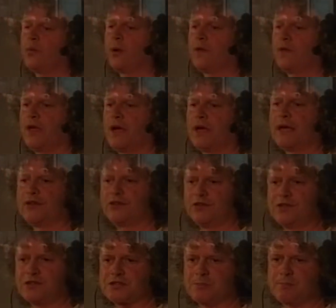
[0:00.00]
when the
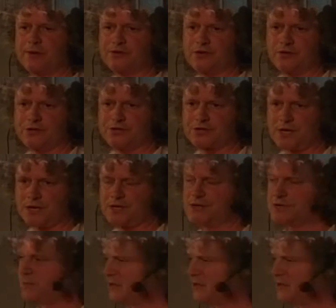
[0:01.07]
interdisciplinary studies are